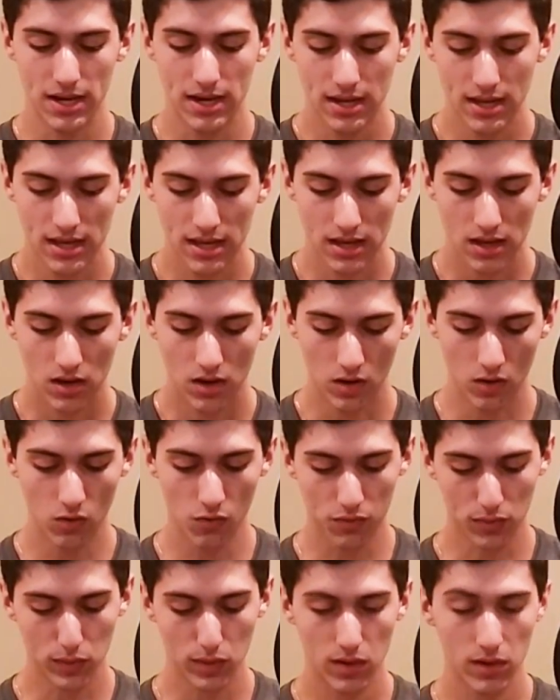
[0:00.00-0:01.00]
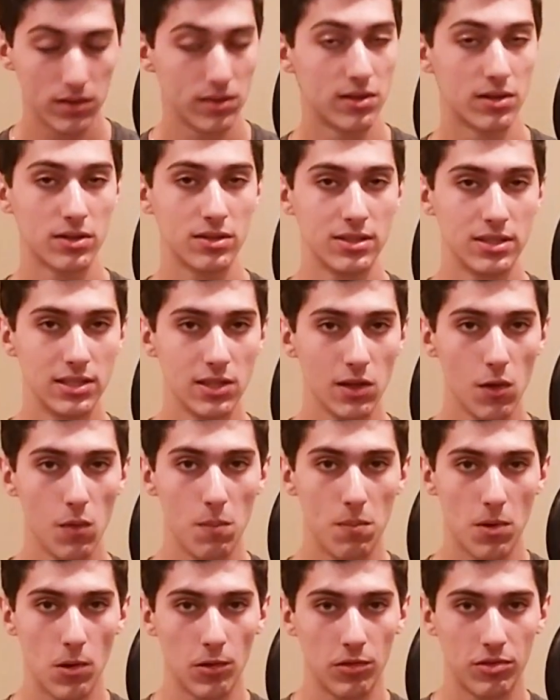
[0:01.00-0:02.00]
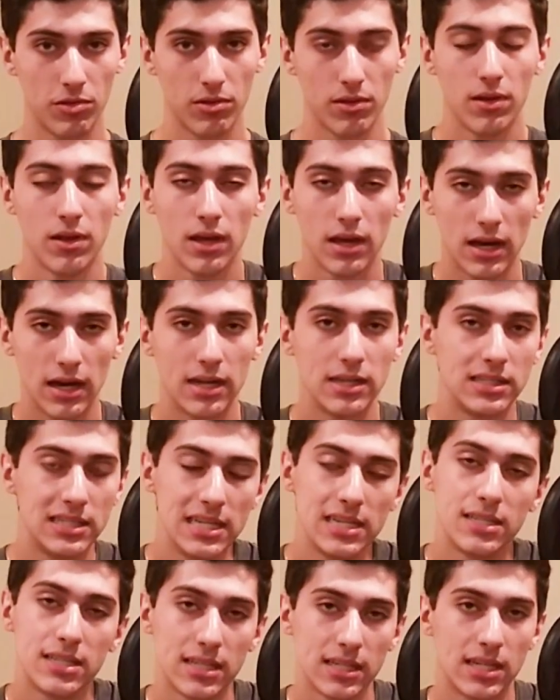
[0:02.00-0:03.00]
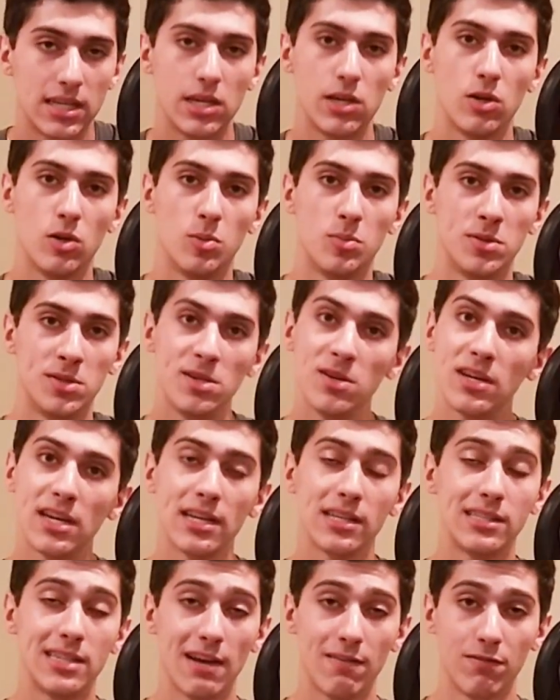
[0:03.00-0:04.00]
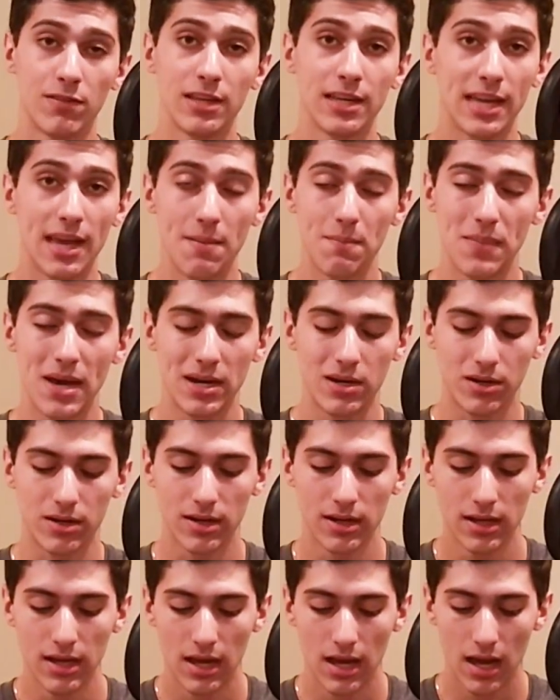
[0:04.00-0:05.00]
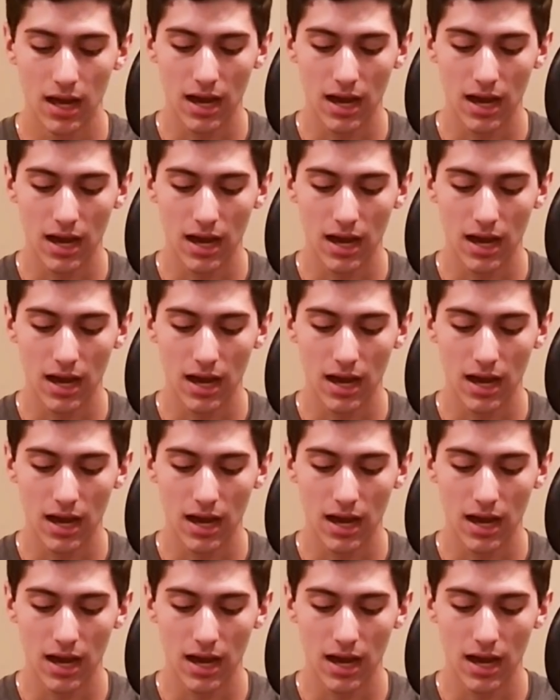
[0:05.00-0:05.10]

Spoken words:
But overall, they're still both decent cubes. You can definitely get better.